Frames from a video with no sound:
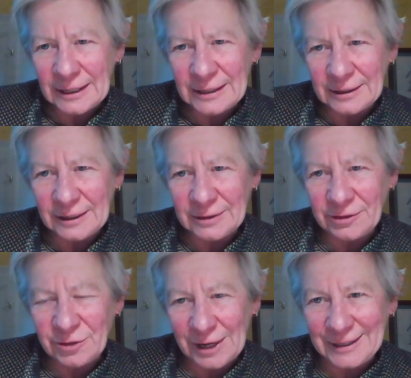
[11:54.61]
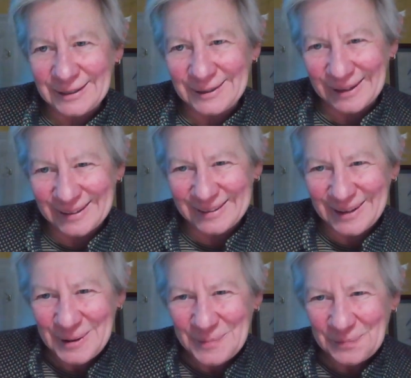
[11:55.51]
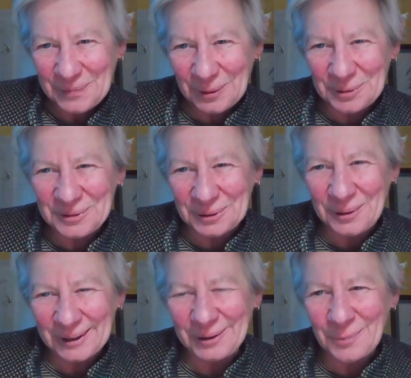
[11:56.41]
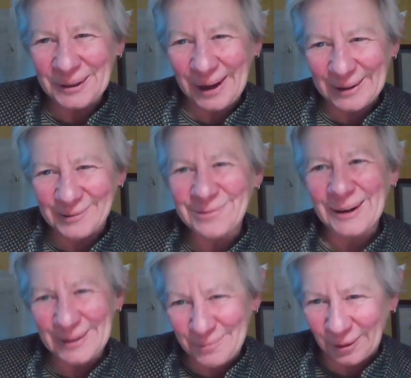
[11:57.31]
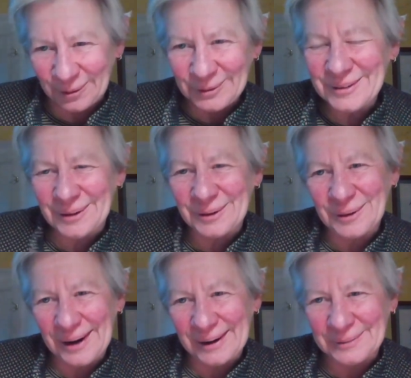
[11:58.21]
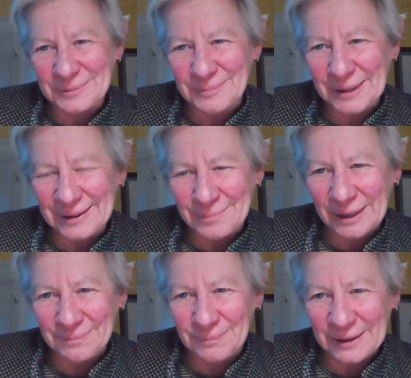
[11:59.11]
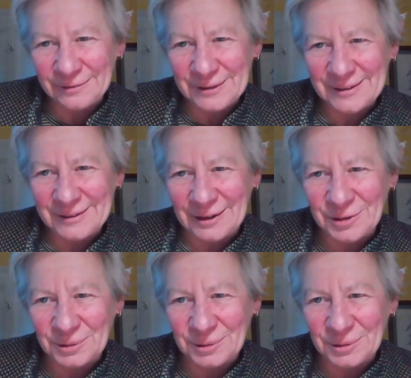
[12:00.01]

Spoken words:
In Australia, there's also quite a complicated funding model. So our Medicare benefit